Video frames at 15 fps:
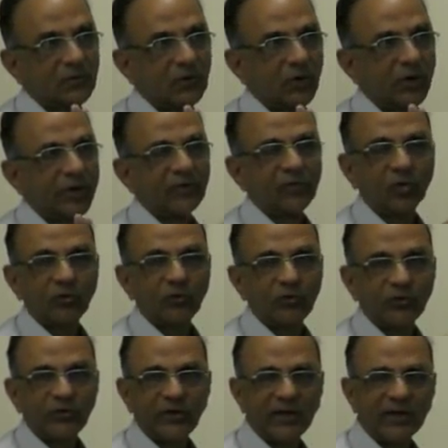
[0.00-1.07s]
Okay, so if
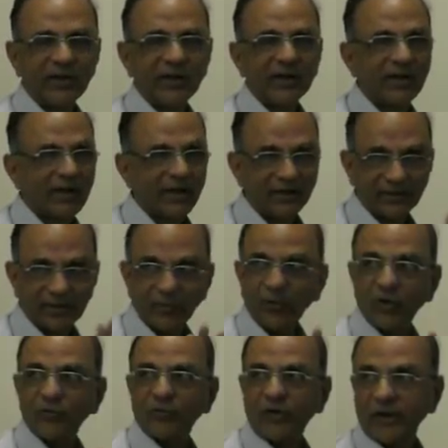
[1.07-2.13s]
you say that in an exam,
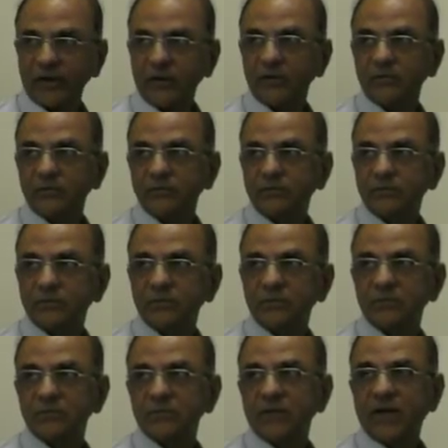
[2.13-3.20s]
you're fine.
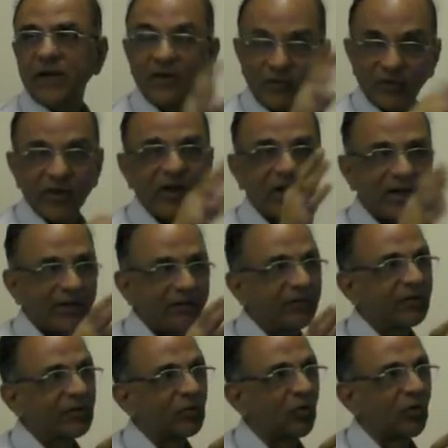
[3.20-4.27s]
In real life,
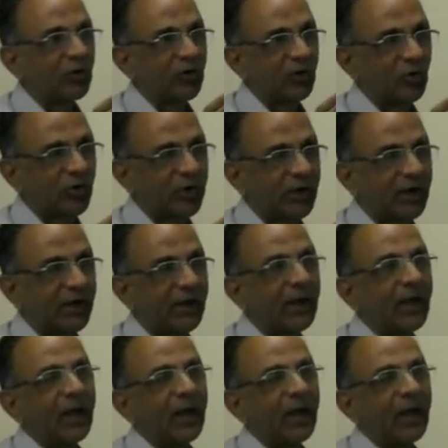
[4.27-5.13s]
this is what you're looking at.